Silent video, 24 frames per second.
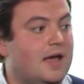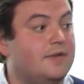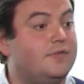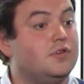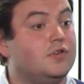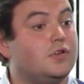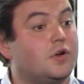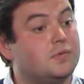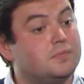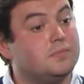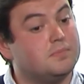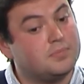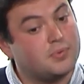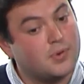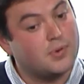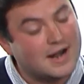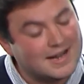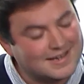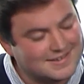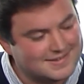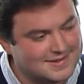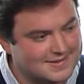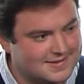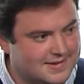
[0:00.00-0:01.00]
if you don't
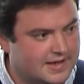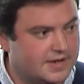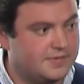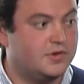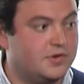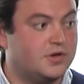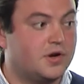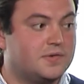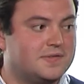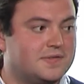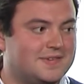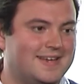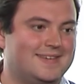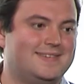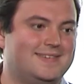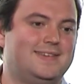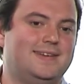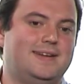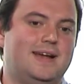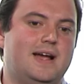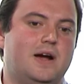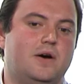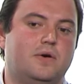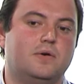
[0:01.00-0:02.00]
practice it, if you don't test
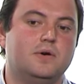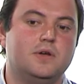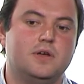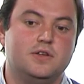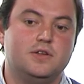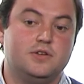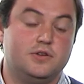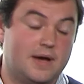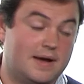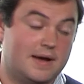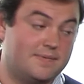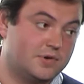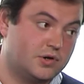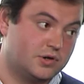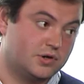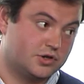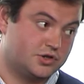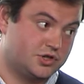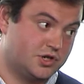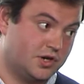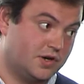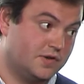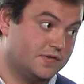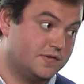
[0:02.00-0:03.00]
it out, you haven't got a
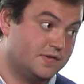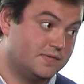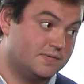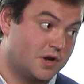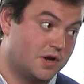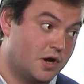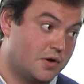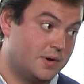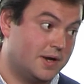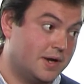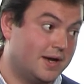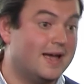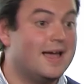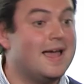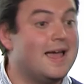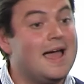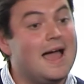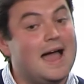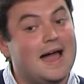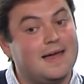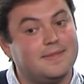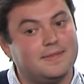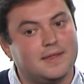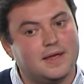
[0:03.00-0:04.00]
chance of knowing.
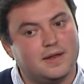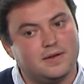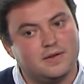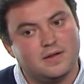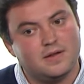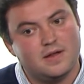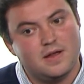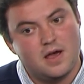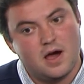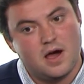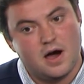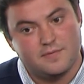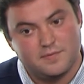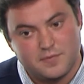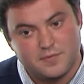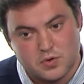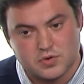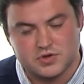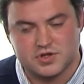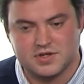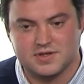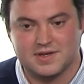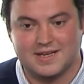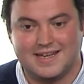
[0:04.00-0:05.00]
And then,
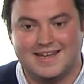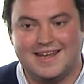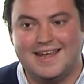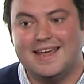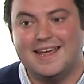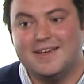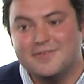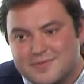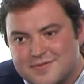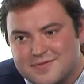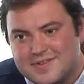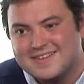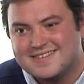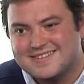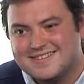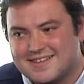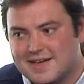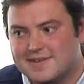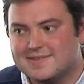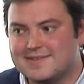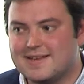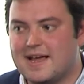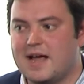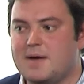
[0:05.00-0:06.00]
unfortunately, if this
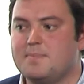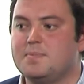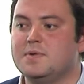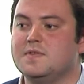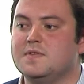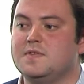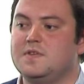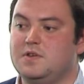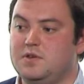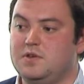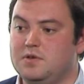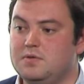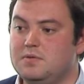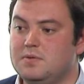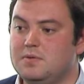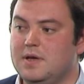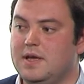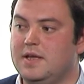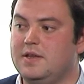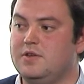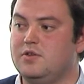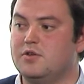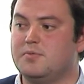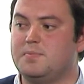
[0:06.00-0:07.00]
does happen to you
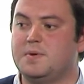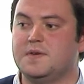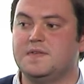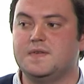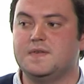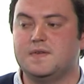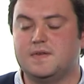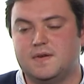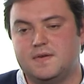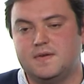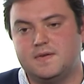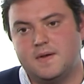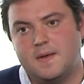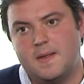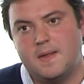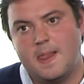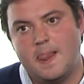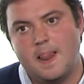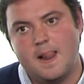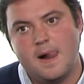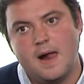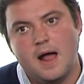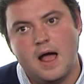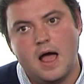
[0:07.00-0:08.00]
in your businesses,
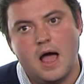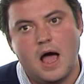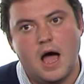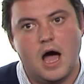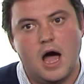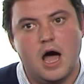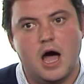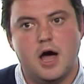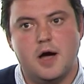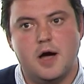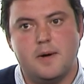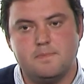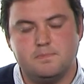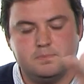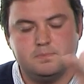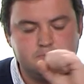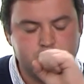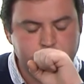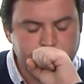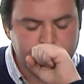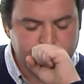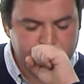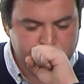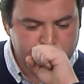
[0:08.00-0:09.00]

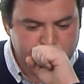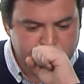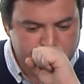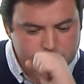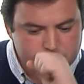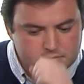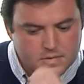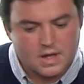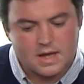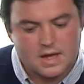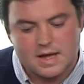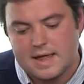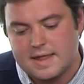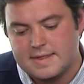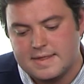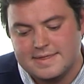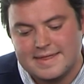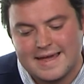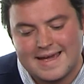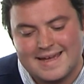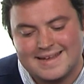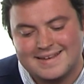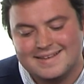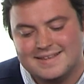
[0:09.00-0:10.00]

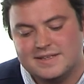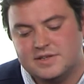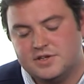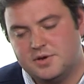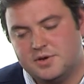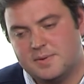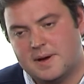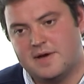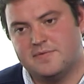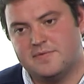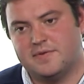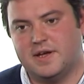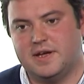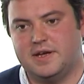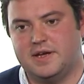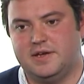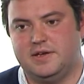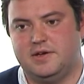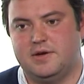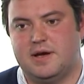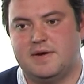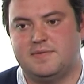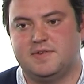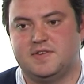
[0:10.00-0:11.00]
then you have
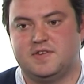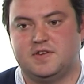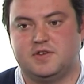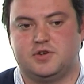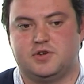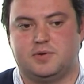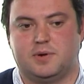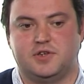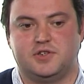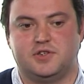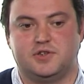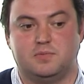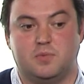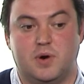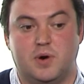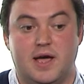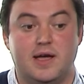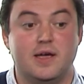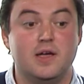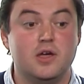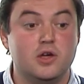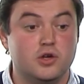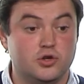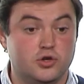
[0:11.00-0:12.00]
a situation
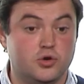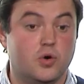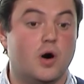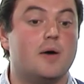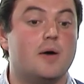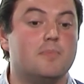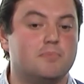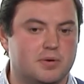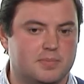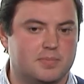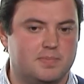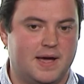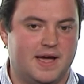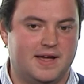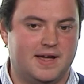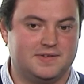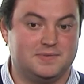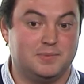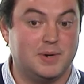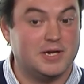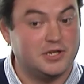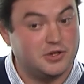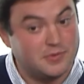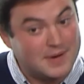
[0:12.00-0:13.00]
where you're
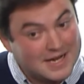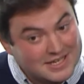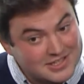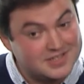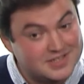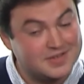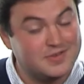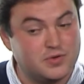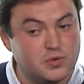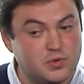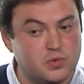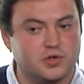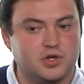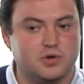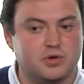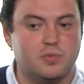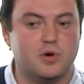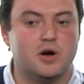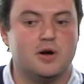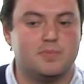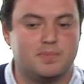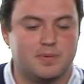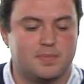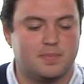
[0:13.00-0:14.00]
unprepared, when you actually thought you
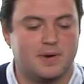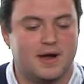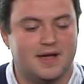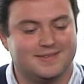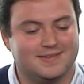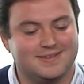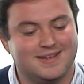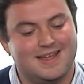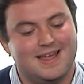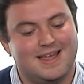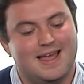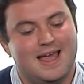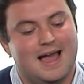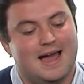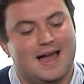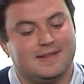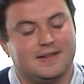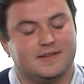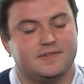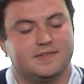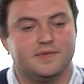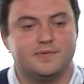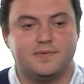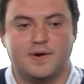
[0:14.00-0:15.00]
were prepared.
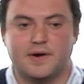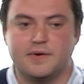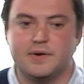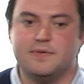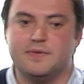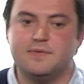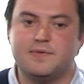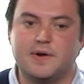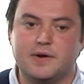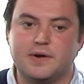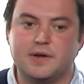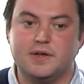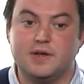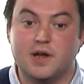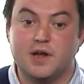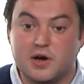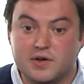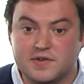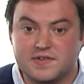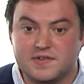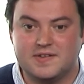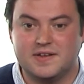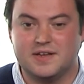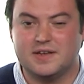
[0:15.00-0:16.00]
And that's a very, very
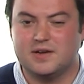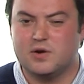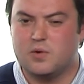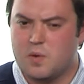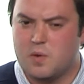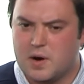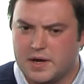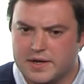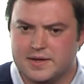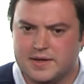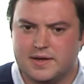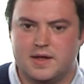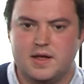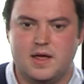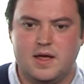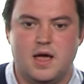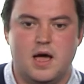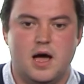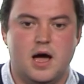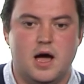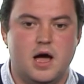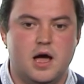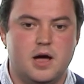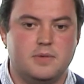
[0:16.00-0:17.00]
nasty and quite
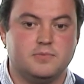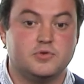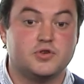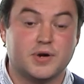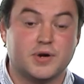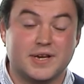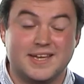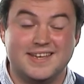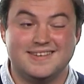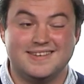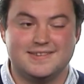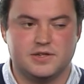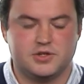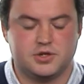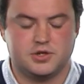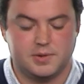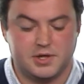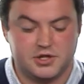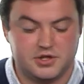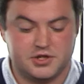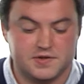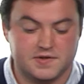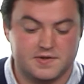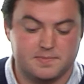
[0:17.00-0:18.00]
tricky
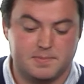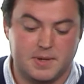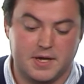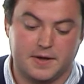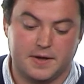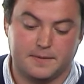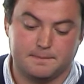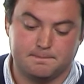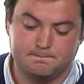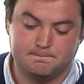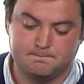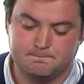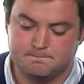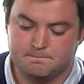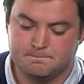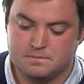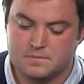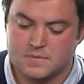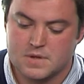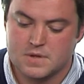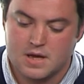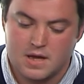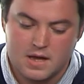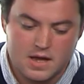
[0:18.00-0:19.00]
situation to be in.
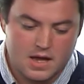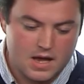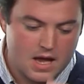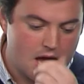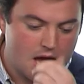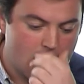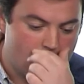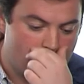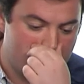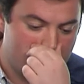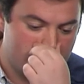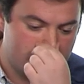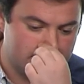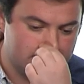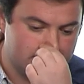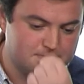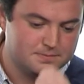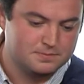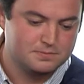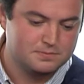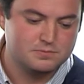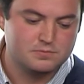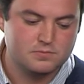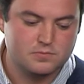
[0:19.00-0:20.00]
But
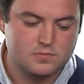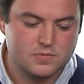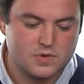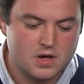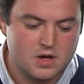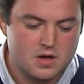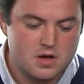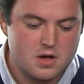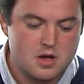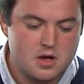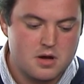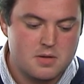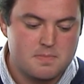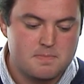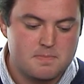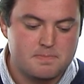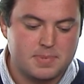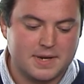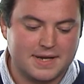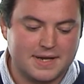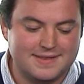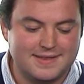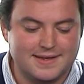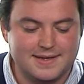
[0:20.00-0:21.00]

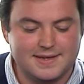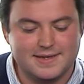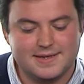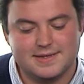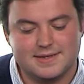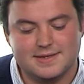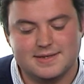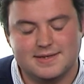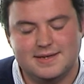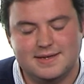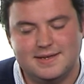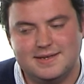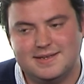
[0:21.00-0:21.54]
I think